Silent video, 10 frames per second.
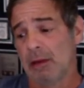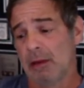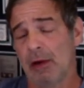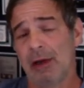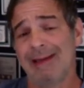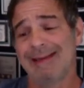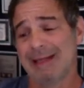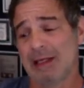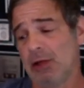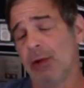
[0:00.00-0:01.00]
they're
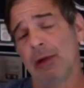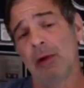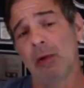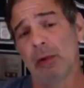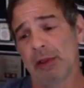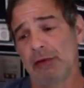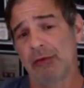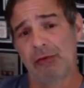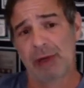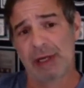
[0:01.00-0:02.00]
continuing to hold
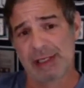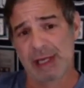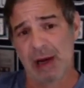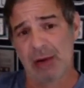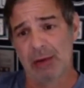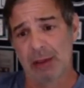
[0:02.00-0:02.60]
interest rates down,